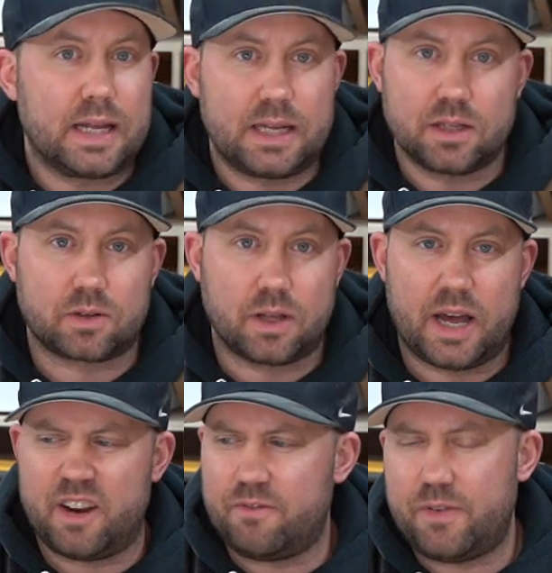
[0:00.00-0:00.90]
helical
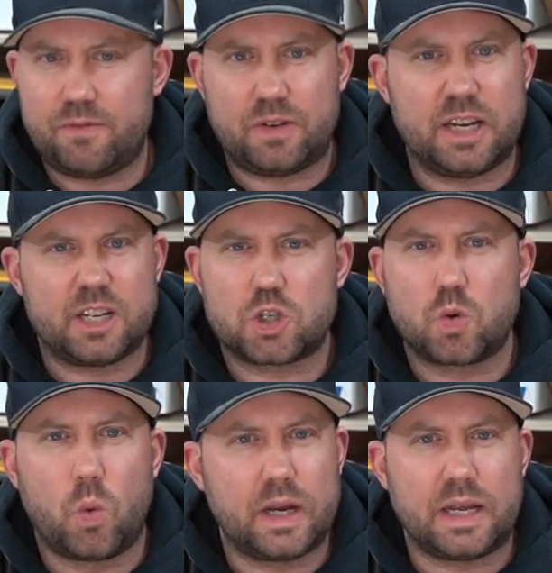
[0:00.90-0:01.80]
head 15-inch,
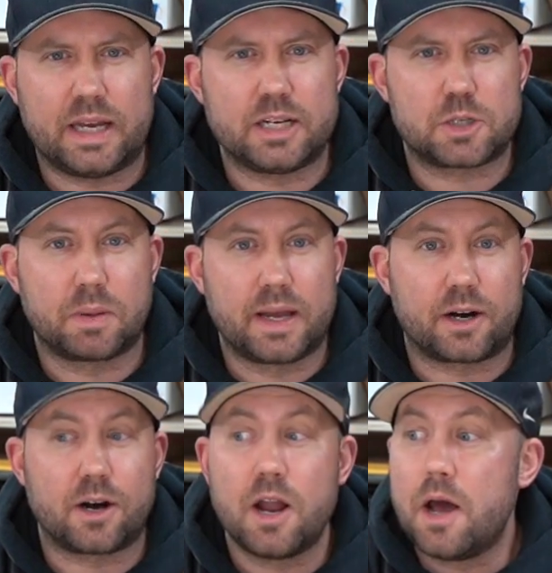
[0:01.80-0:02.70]
20-inch
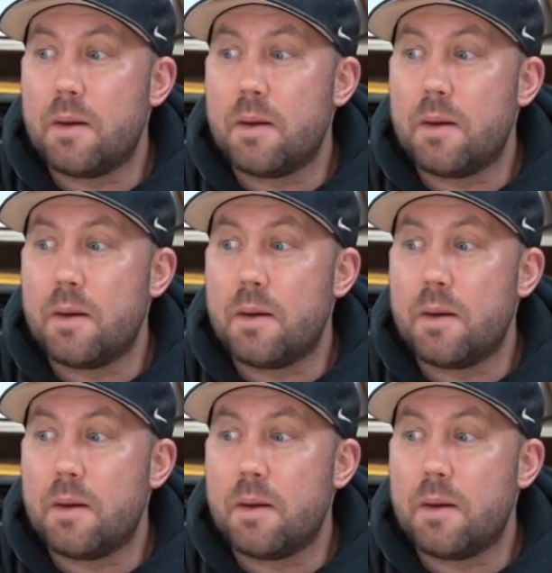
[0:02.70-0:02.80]
planer.